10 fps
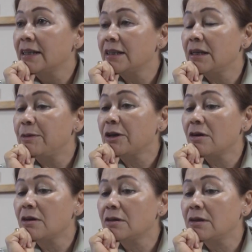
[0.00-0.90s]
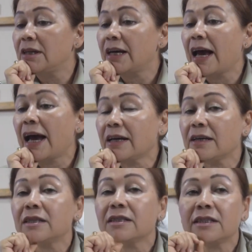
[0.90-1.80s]
See, because the act
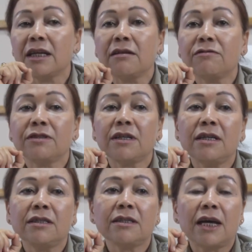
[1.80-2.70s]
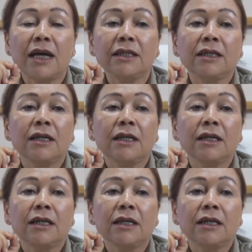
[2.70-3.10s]
itself says that